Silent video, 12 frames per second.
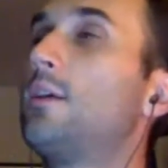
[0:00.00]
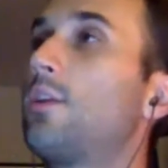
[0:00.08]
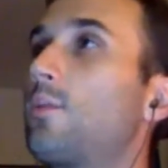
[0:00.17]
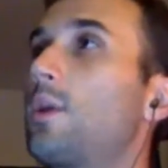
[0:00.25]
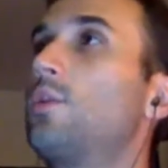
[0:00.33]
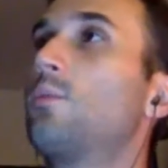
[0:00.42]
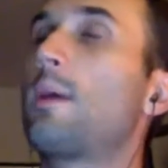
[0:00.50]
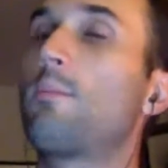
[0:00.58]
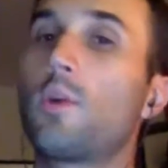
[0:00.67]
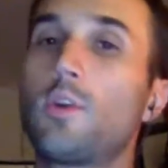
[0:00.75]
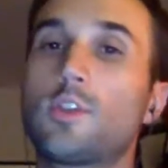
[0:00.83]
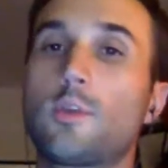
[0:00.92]
3 new
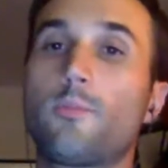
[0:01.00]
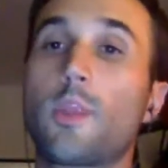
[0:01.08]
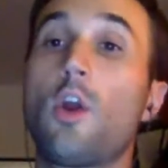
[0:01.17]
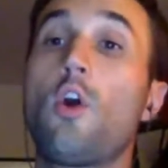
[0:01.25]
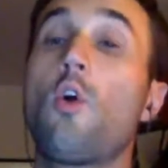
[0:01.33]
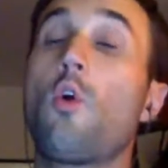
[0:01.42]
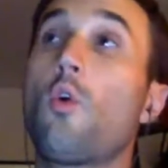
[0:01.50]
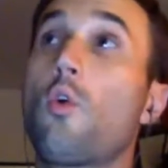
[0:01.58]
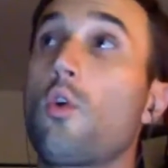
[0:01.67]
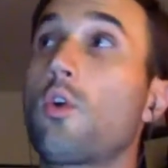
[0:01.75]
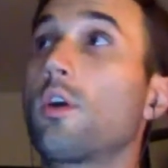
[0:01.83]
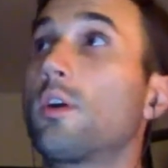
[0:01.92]
members,
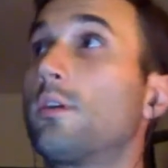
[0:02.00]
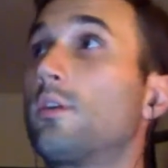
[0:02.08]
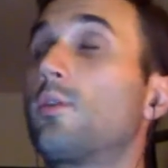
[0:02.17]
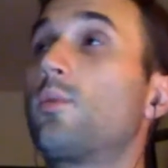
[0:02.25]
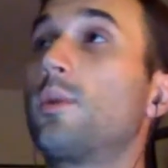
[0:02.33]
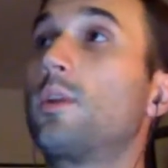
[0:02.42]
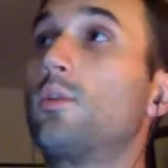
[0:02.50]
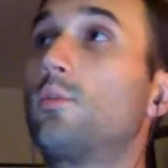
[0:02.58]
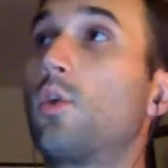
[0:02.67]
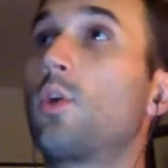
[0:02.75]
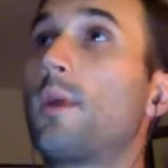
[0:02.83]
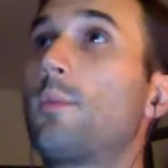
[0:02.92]
or 3 new
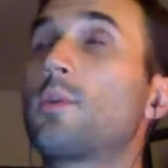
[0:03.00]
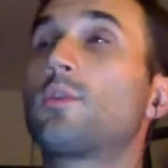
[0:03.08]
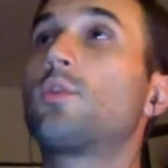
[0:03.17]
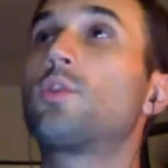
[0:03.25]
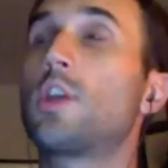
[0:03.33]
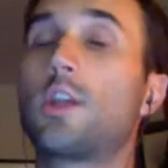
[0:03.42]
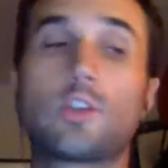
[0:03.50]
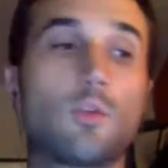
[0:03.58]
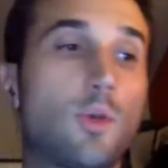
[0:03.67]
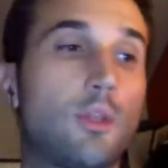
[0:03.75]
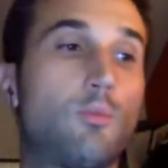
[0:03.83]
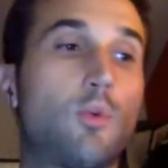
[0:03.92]
board members, or to change the
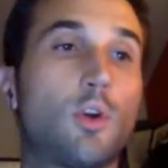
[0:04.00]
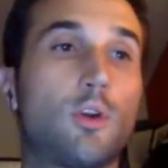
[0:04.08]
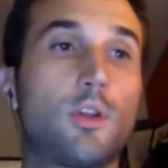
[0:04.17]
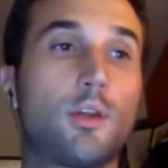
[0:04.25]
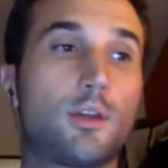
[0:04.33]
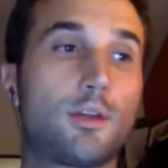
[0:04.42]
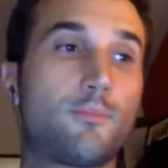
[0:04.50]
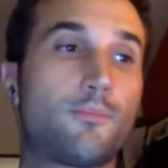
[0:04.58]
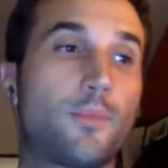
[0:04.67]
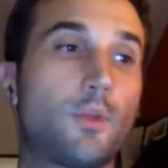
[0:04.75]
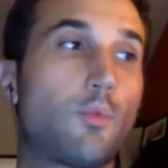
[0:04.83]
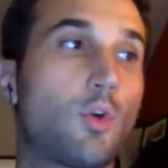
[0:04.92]
way
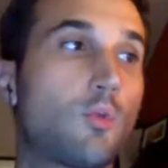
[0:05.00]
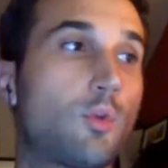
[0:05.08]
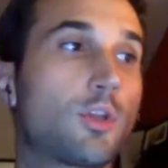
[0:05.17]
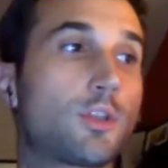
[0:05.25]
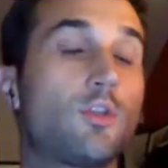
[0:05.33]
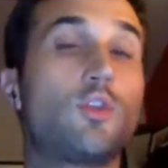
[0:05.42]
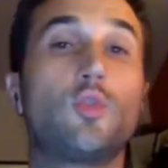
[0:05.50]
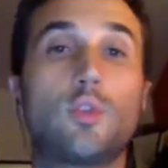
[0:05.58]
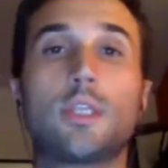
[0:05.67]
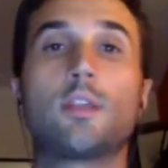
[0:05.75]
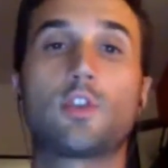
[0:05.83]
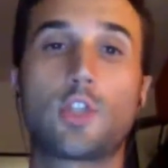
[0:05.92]
the board works
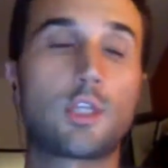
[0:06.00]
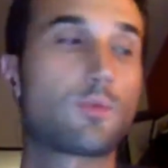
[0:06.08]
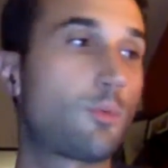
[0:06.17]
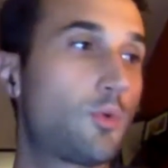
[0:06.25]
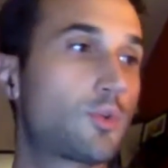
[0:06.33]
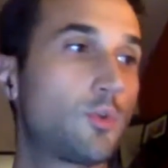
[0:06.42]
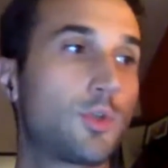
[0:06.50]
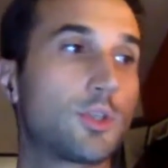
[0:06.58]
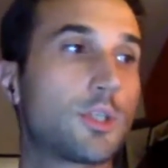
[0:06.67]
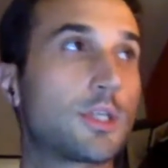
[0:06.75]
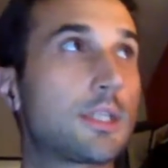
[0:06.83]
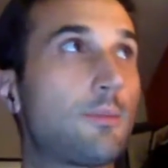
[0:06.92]
using the change proposal we just
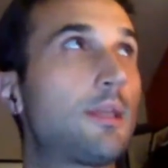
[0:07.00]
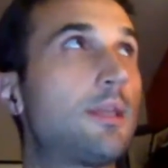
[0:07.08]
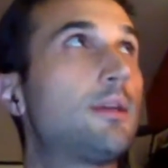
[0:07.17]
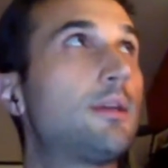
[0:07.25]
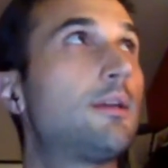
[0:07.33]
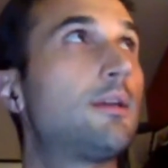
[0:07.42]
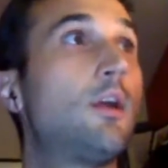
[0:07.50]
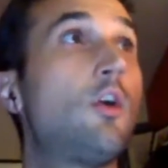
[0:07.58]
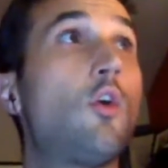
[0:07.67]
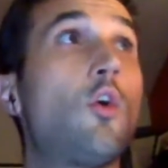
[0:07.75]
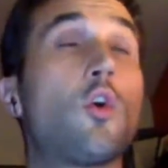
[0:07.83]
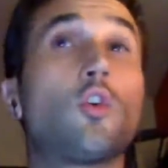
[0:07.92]
accepted.
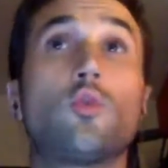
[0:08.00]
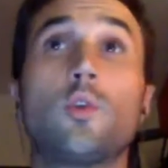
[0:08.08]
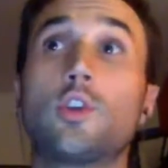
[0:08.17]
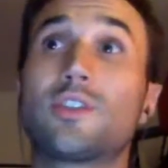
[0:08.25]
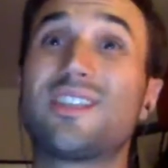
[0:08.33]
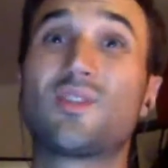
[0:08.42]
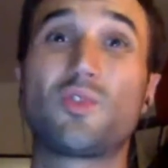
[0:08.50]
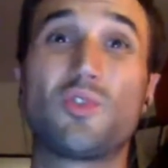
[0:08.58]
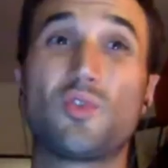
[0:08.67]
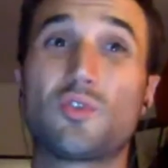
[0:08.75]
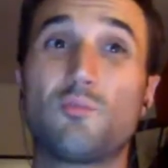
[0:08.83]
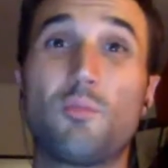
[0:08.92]
Or do we just
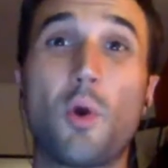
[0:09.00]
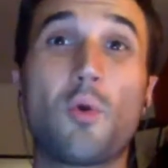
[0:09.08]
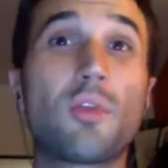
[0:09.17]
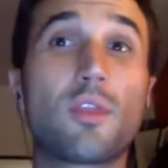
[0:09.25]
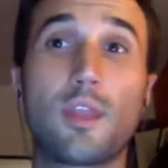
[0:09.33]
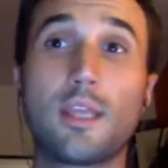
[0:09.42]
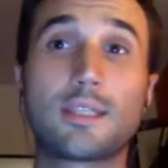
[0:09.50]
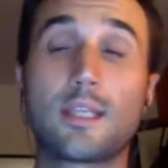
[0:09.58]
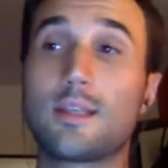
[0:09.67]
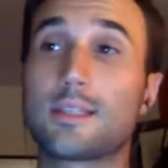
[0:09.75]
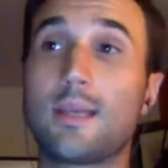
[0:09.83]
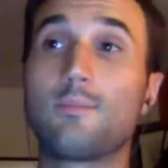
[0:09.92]
introduce both things at
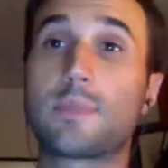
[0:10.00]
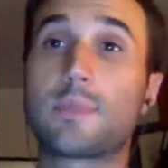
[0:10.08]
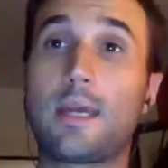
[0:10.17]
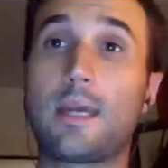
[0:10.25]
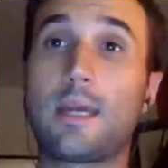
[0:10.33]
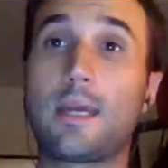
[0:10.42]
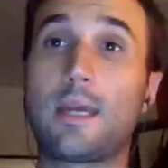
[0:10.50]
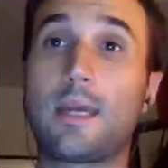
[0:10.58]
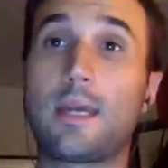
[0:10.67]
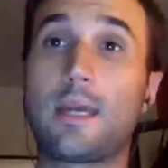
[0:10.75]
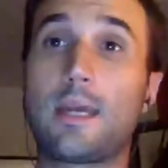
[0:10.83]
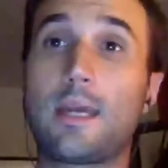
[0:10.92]
the same time
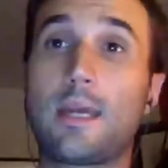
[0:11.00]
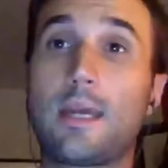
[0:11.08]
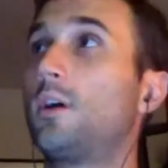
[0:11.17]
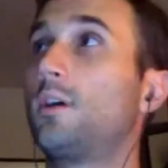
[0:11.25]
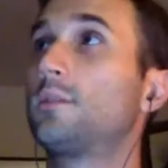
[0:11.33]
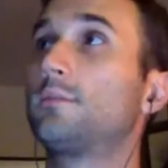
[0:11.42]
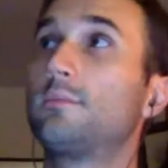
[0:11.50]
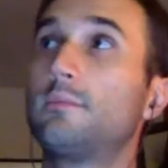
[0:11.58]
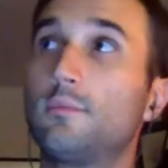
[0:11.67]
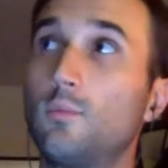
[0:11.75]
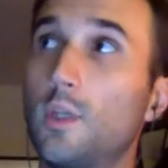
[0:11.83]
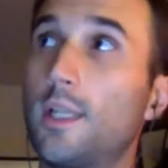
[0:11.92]
and say, well,
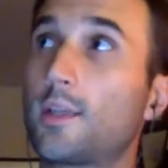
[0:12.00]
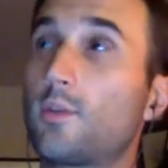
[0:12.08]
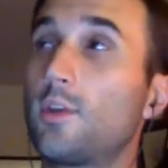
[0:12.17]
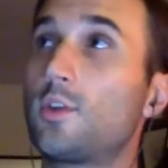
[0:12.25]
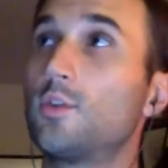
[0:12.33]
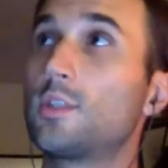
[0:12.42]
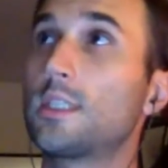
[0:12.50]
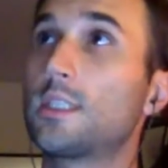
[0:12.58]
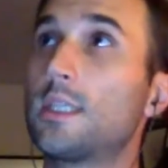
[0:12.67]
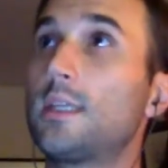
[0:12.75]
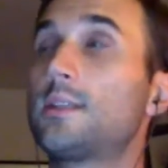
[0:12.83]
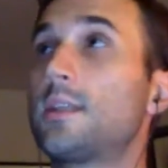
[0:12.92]
we'd like to introduce this
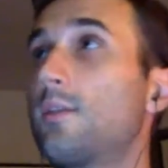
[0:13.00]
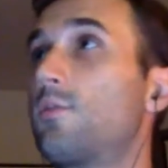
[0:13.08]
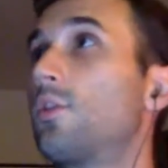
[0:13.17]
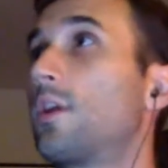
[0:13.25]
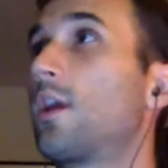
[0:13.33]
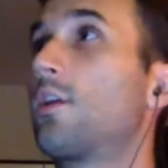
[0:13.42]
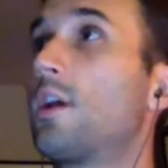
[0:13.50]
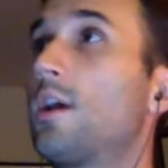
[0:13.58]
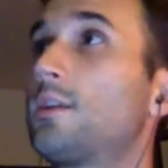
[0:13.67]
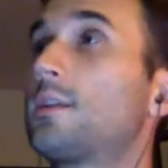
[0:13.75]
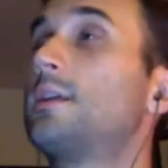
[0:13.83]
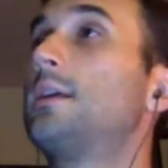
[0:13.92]
thing, say if you're okay or
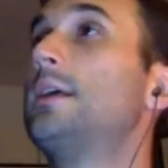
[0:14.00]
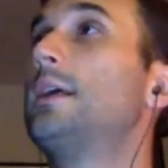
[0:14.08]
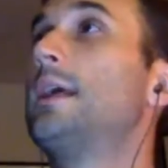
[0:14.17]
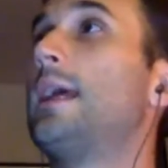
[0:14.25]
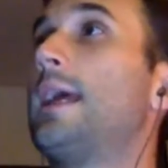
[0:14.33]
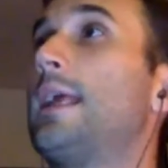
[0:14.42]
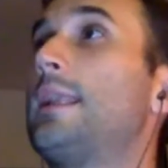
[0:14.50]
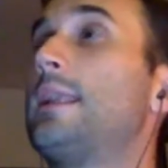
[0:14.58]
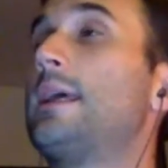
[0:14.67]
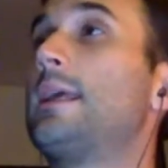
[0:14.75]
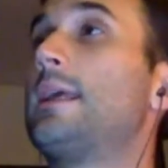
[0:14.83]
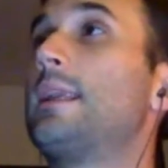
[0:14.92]
not, and
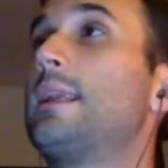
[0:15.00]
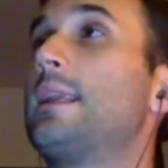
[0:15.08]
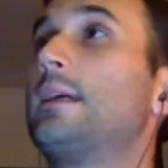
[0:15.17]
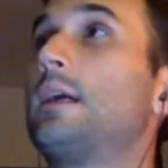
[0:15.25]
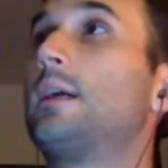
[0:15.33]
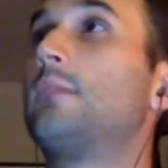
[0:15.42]
then